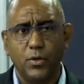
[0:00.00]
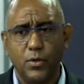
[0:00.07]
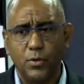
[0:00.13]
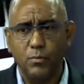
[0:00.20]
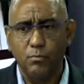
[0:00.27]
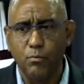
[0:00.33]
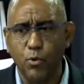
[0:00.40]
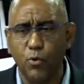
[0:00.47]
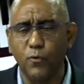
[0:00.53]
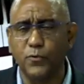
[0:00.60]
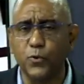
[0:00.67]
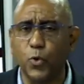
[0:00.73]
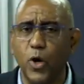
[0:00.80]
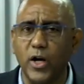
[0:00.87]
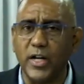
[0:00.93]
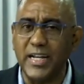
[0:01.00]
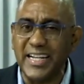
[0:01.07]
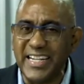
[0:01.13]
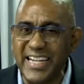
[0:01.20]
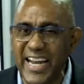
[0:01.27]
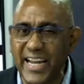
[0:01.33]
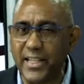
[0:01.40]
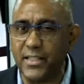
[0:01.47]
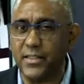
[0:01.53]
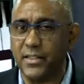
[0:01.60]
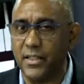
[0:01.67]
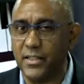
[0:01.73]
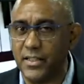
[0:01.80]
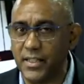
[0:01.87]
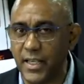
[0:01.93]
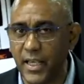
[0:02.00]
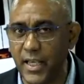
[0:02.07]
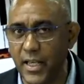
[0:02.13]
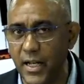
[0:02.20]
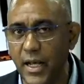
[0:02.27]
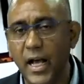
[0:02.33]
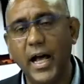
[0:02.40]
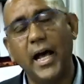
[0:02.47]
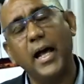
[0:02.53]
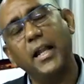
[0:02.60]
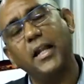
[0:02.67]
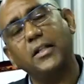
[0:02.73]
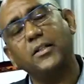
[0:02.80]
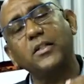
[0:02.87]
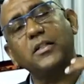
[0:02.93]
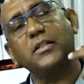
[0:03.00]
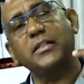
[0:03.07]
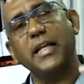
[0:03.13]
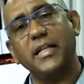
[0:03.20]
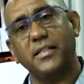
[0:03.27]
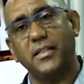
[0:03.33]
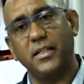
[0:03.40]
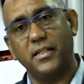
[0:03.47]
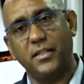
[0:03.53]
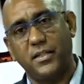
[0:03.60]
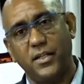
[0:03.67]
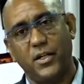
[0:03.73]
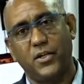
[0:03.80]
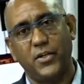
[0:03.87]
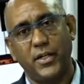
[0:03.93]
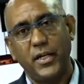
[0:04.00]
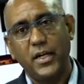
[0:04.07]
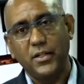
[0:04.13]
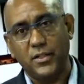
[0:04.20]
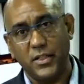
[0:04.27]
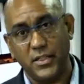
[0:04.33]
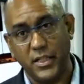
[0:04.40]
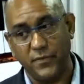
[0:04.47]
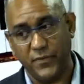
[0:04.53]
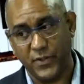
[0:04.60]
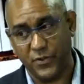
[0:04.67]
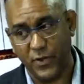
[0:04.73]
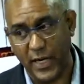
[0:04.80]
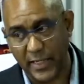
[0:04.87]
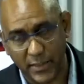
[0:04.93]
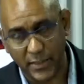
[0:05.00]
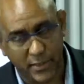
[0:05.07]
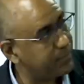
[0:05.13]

move to our next scale, and let us test this theory to see if it's right.